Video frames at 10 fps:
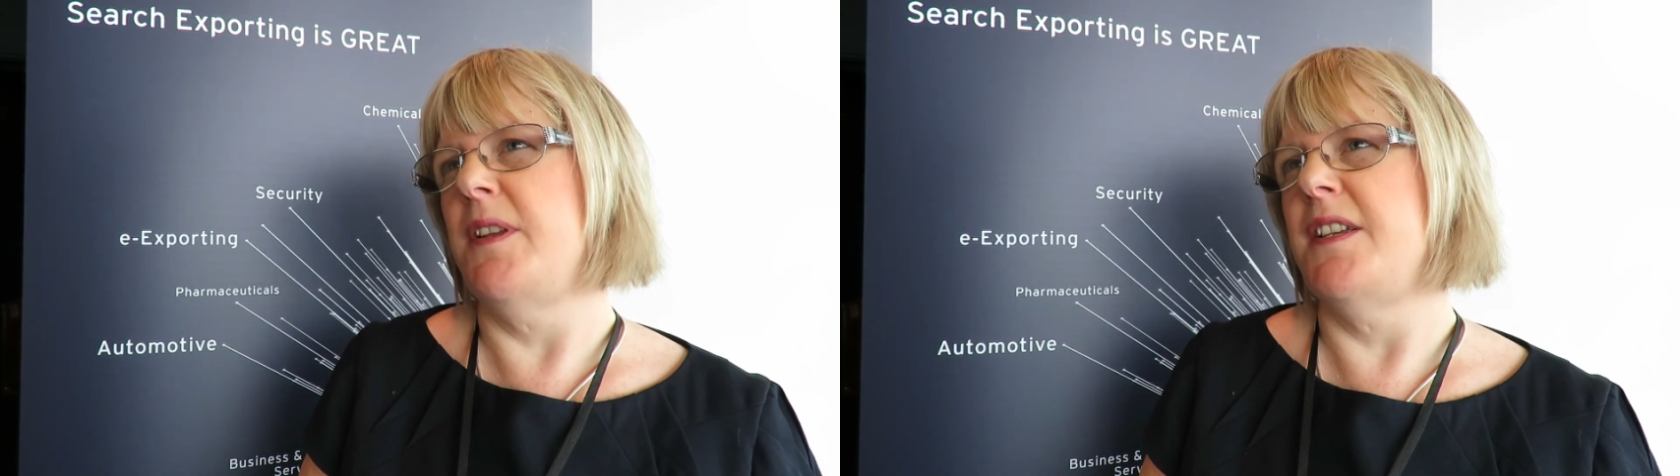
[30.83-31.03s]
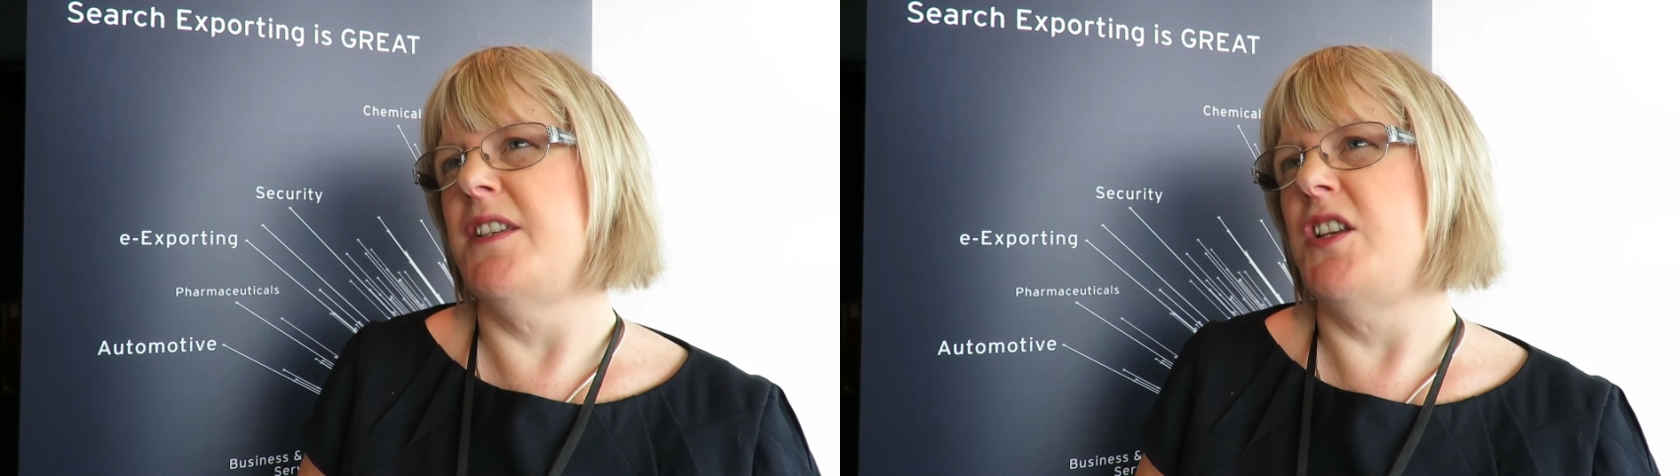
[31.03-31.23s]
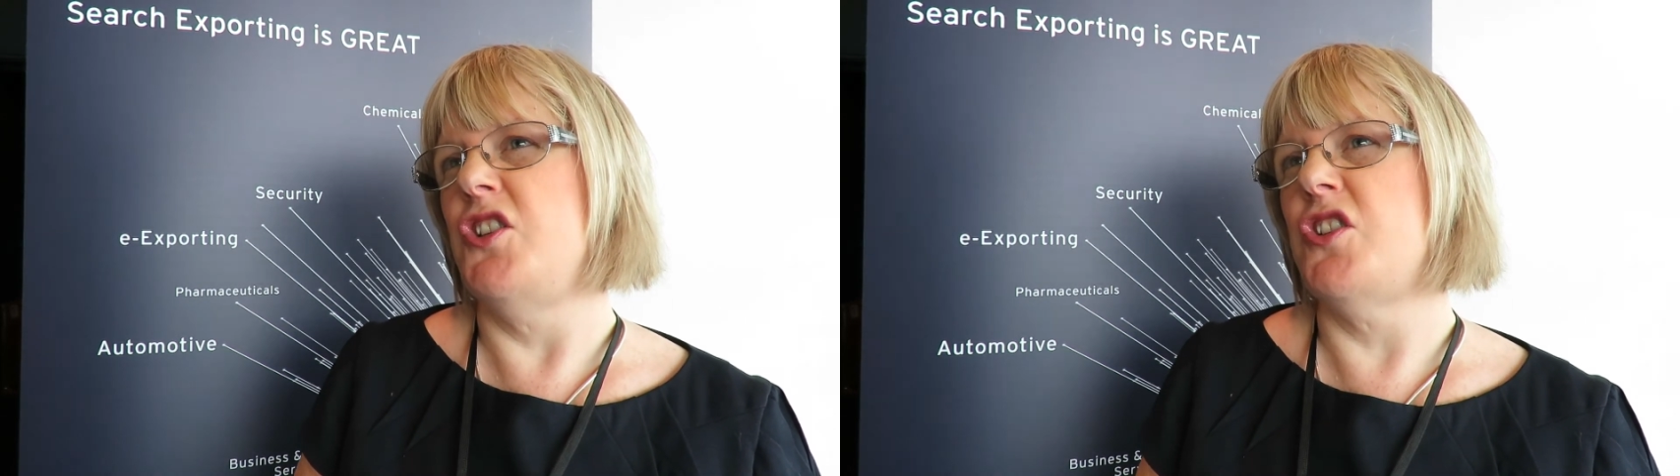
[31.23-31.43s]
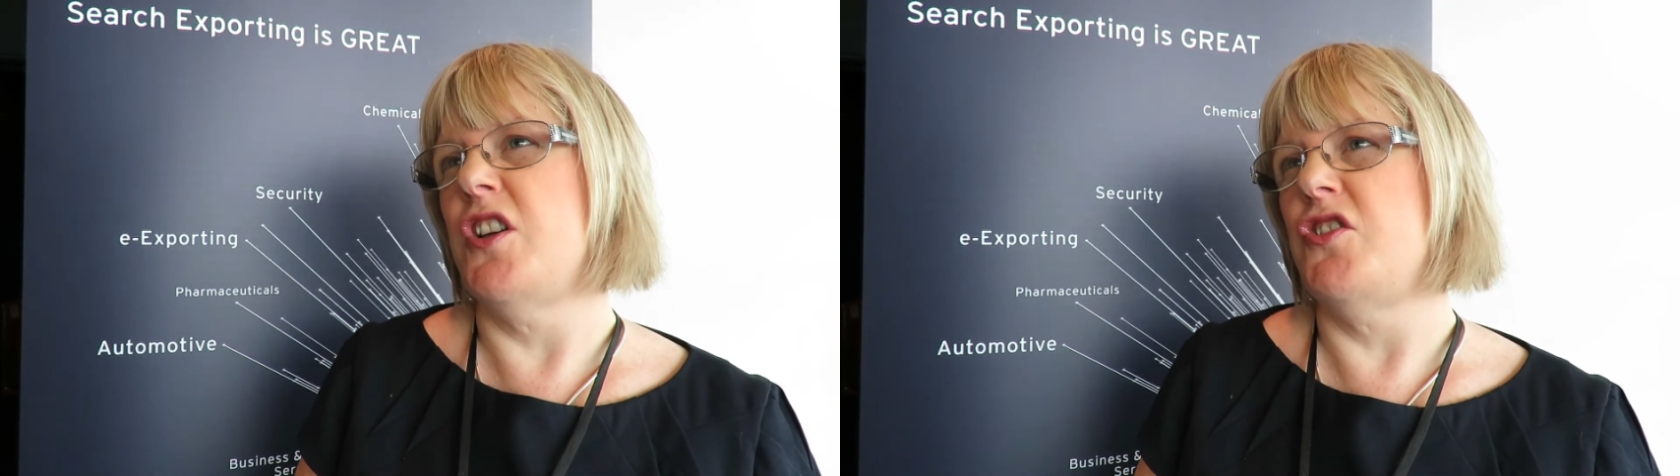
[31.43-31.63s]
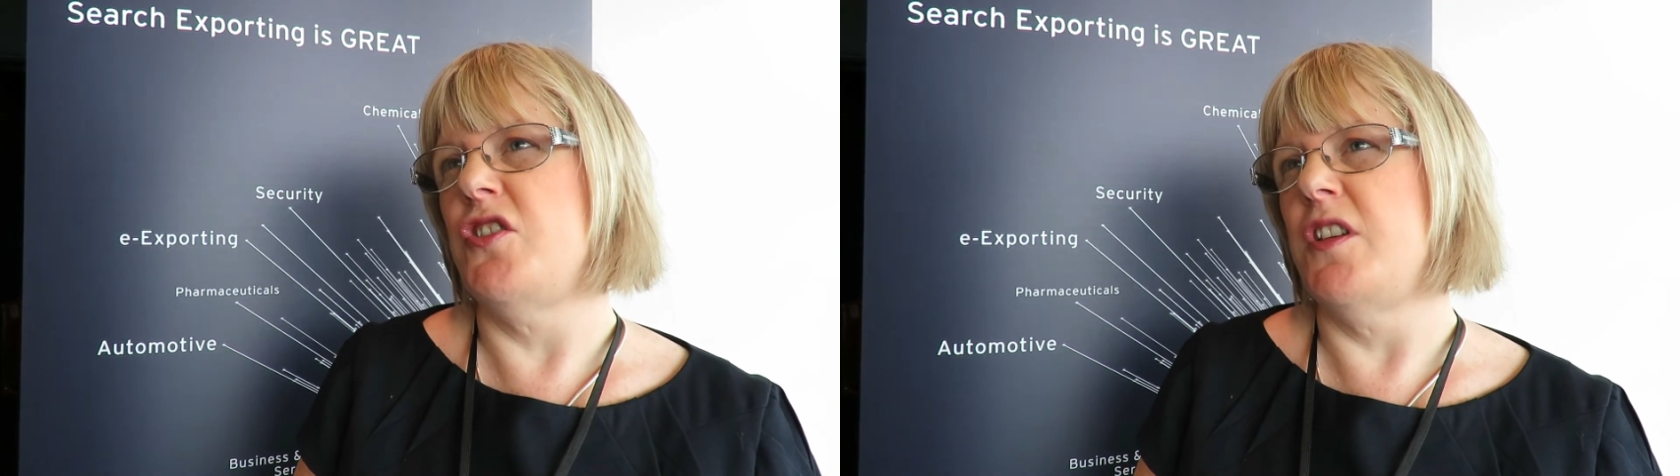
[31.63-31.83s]
place in each
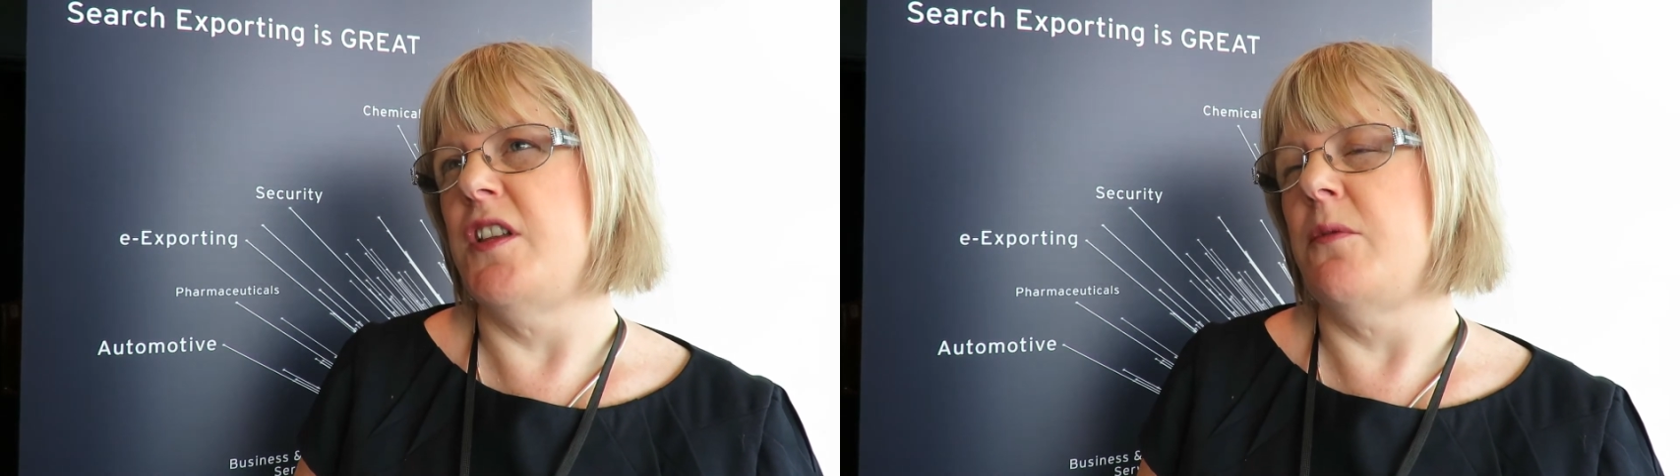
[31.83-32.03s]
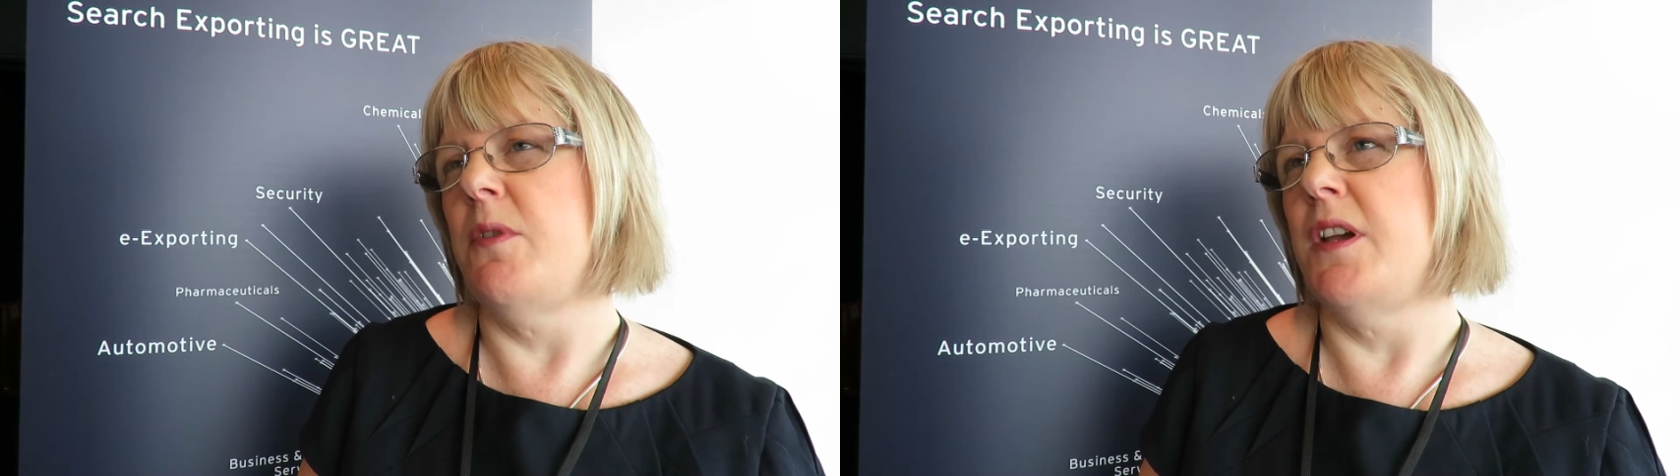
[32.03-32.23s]
country that